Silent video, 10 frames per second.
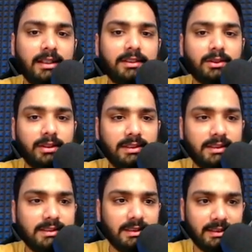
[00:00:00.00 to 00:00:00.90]
So this
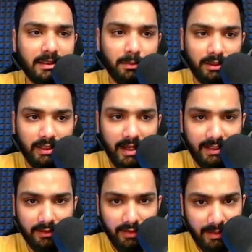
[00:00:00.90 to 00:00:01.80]
is nothing but
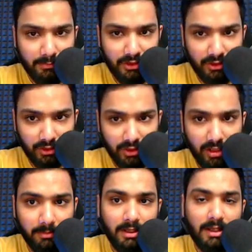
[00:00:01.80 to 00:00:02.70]
iloveimg.com.